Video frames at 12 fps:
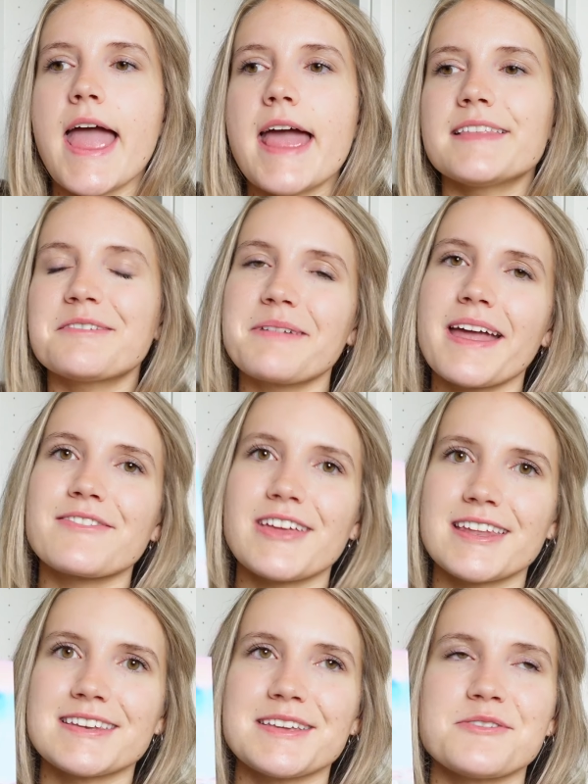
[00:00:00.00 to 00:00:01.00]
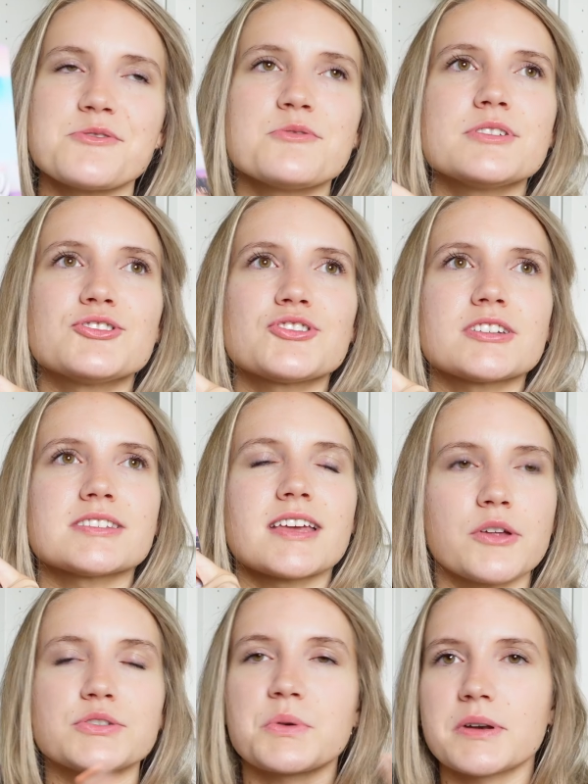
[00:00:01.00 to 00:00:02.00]
And then we have Indy, who is just like
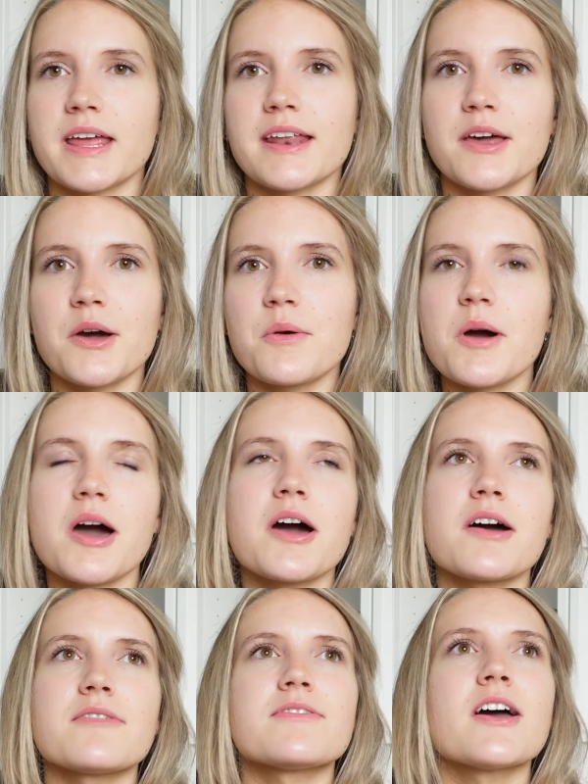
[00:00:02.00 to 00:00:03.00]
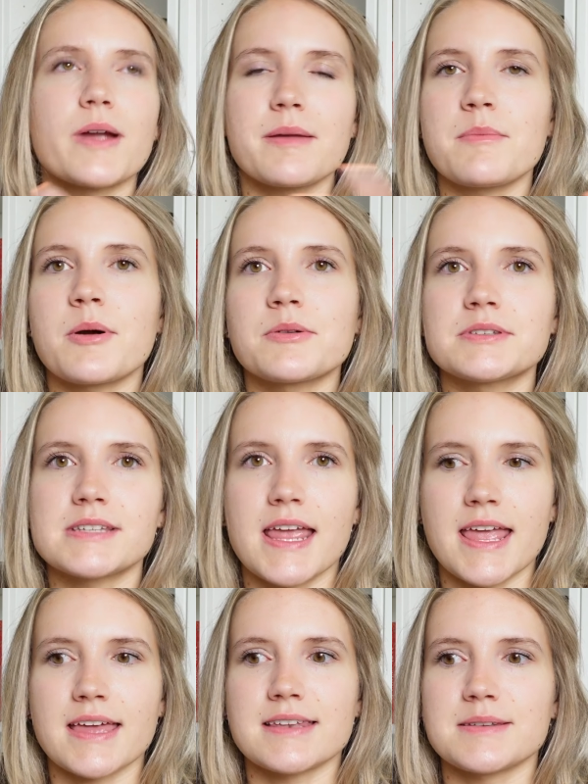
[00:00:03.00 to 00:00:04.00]
a tornado of rainbows
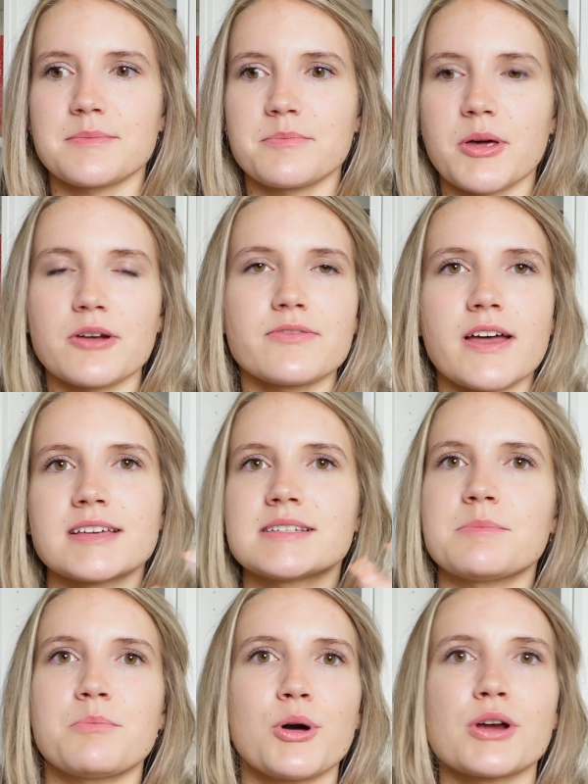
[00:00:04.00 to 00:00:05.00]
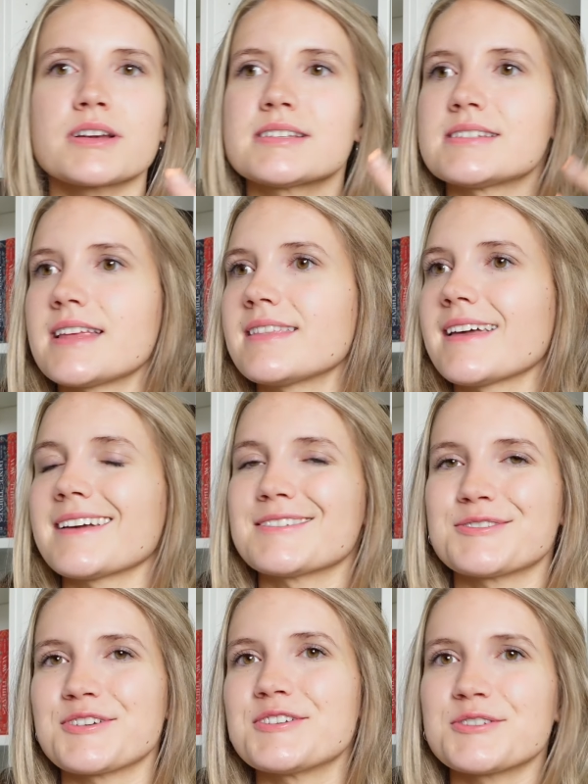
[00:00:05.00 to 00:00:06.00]
and butterflies and books and like
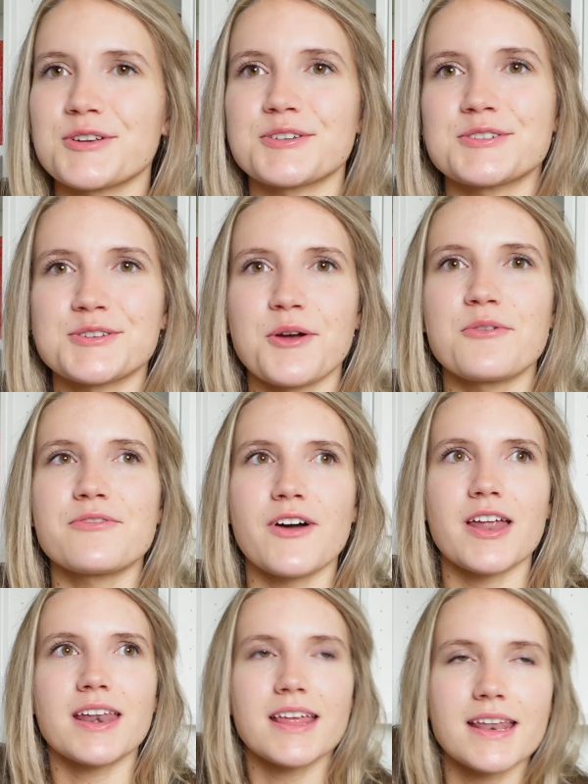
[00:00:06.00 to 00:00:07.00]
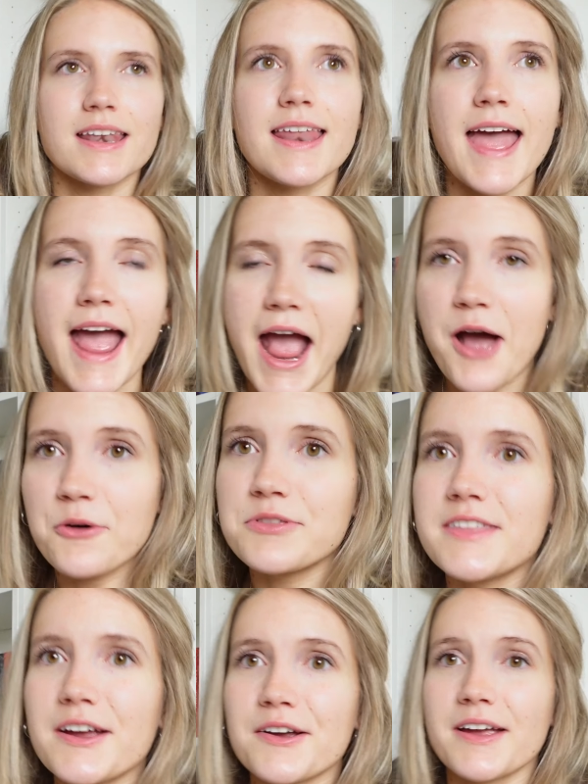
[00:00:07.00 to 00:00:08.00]
she's just so fun and out
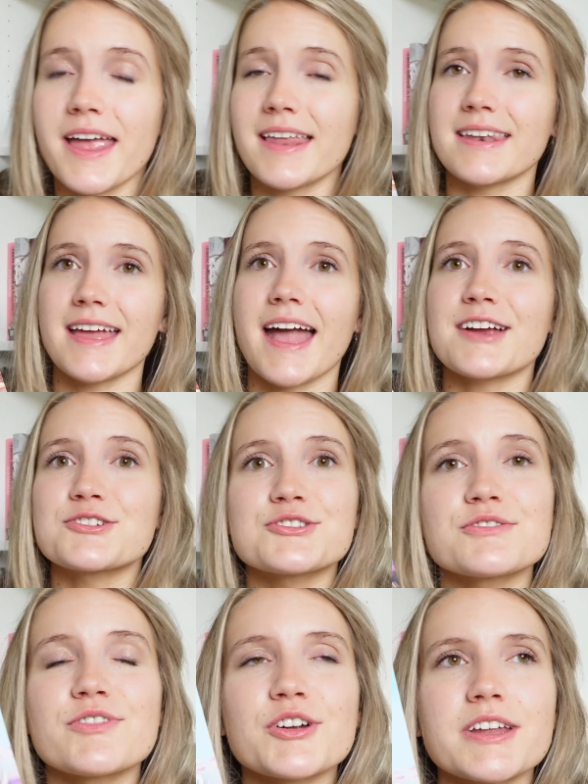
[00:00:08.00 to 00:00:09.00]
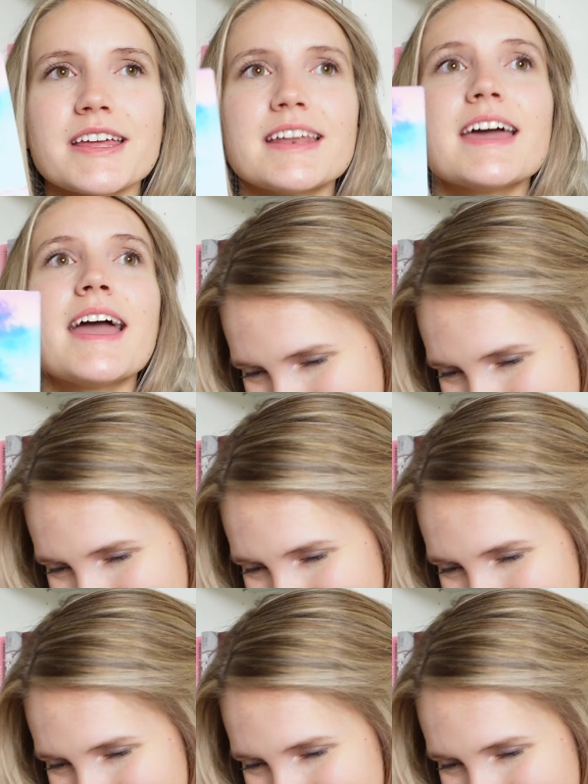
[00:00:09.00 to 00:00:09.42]
there and extroverted